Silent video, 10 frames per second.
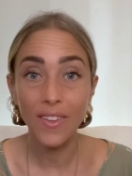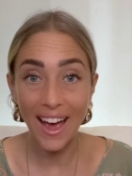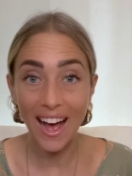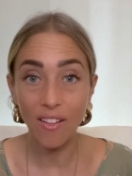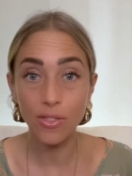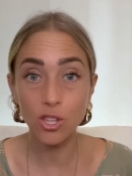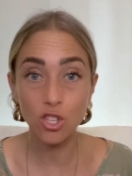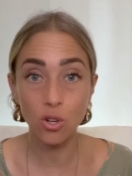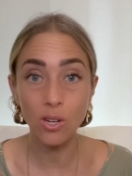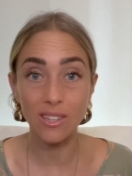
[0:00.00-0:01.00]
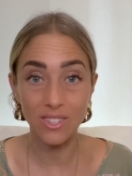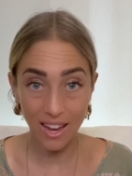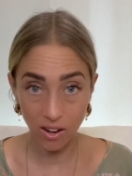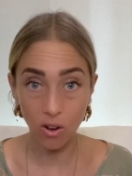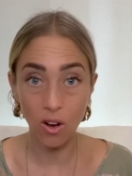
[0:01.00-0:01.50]
at the students
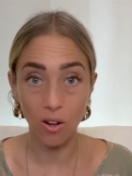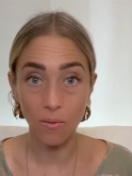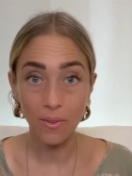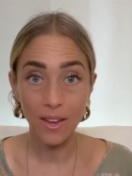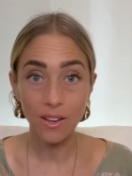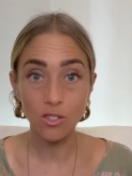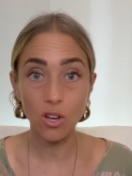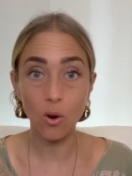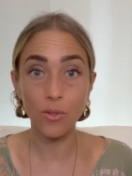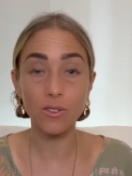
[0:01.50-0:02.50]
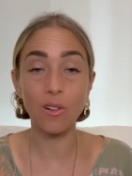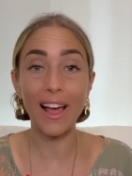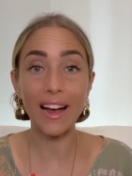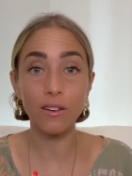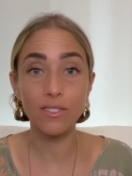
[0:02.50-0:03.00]
at all. So there's a
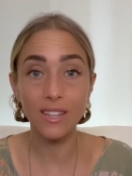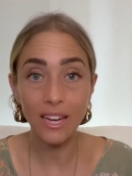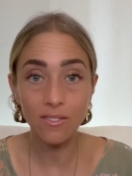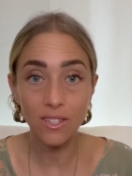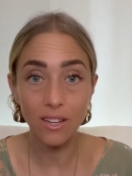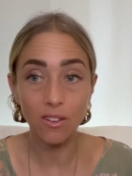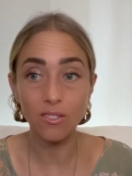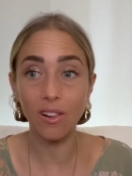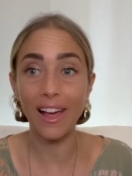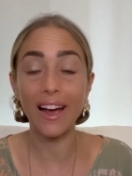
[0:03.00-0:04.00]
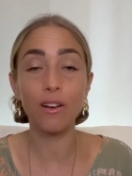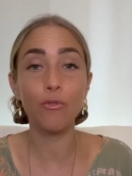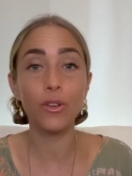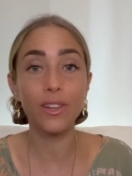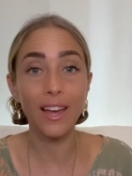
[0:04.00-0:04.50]
lack of safety. There's a lack of
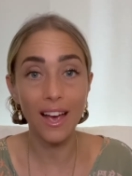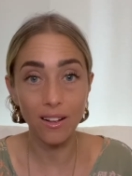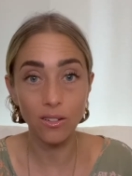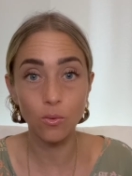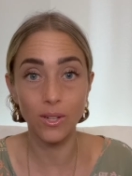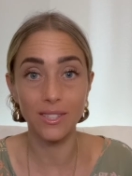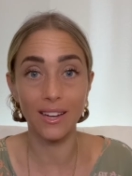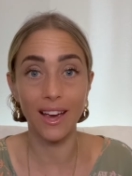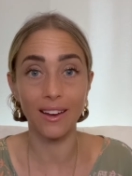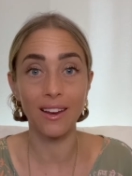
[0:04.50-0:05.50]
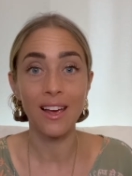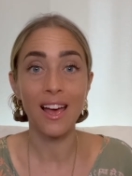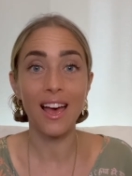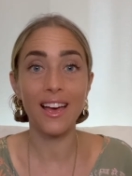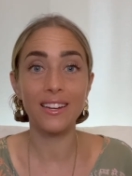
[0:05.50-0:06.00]
feeling held once again.
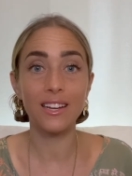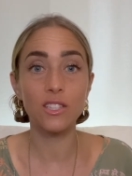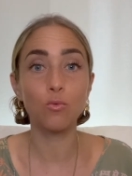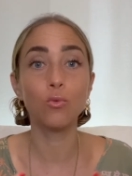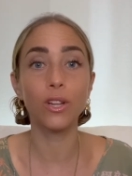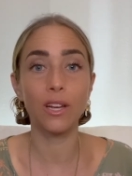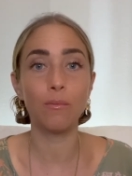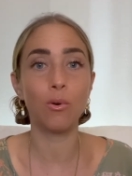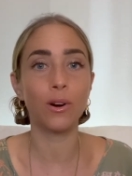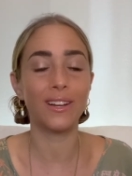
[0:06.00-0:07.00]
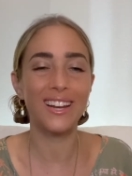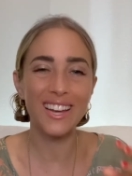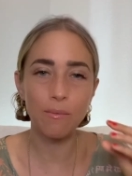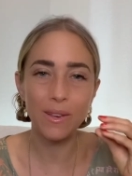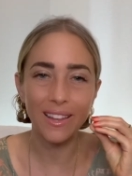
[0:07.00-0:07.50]
And it's really important. It
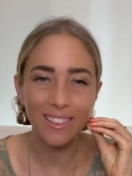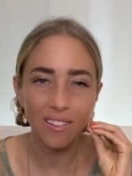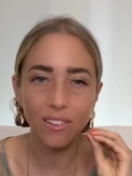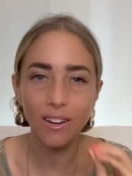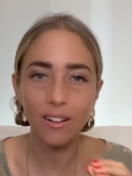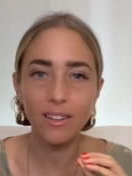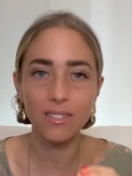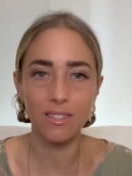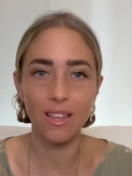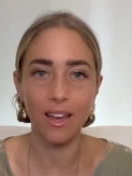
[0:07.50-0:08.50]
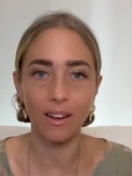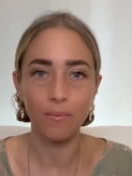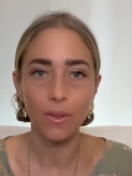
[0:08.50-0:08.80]
can be like the littlest thing,